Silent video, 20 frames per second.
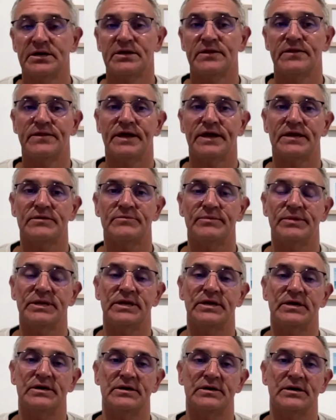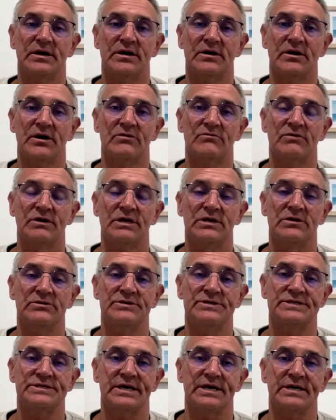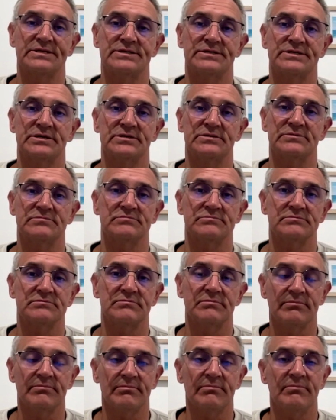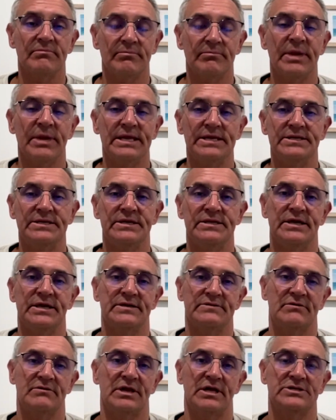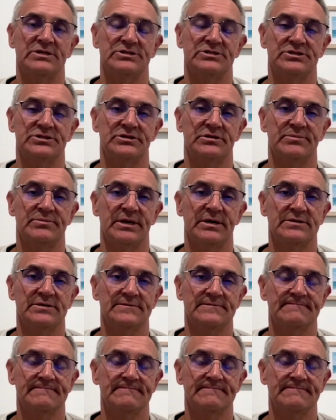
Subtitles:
That can be a really good start to mending that relationship. Yeah.